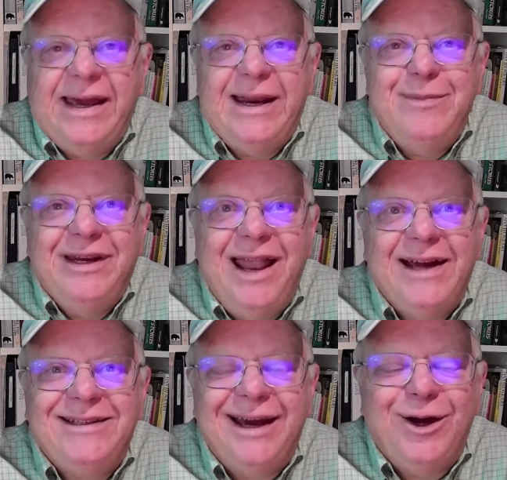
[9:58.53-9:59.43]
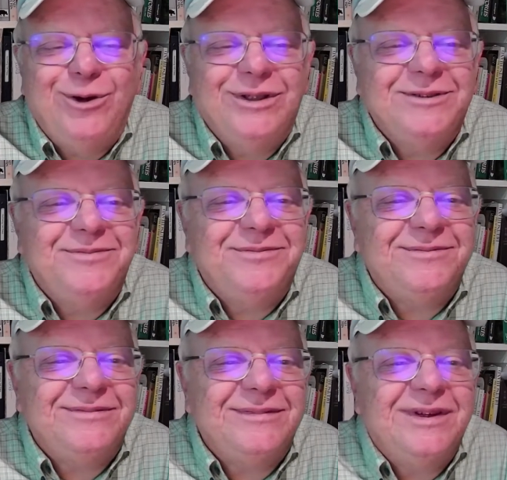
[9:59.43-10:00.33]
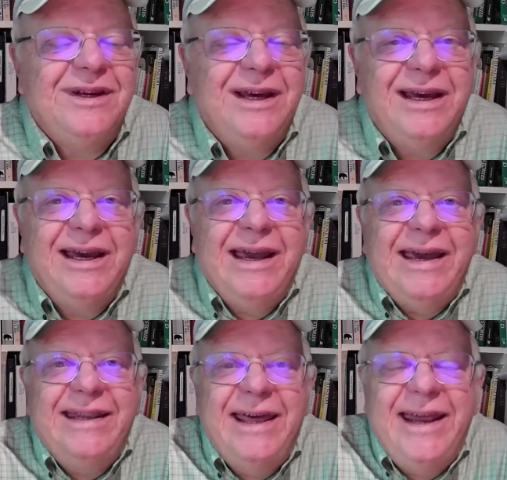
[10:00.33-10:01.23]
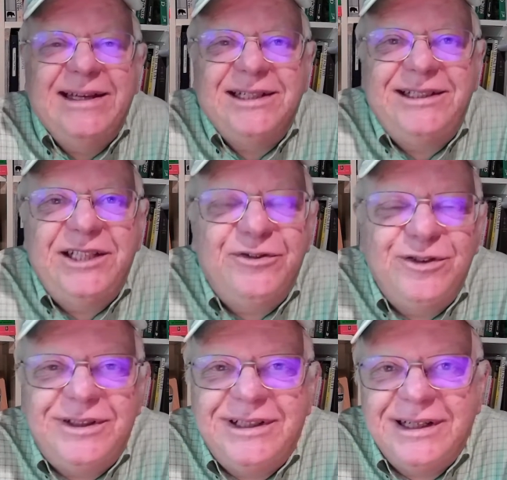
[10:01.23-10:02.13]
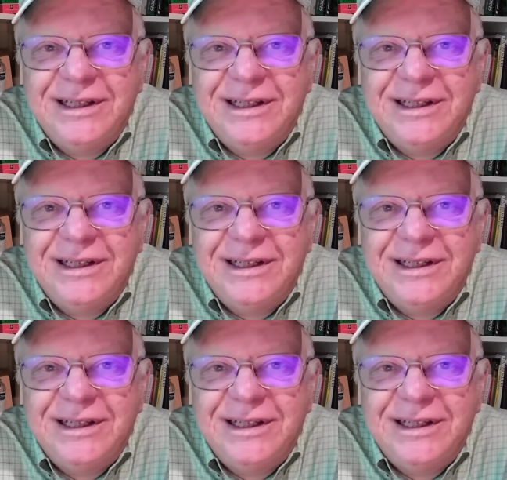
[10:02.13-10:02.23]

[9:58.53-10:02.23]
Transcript: And I'm in lockdown. And that has a different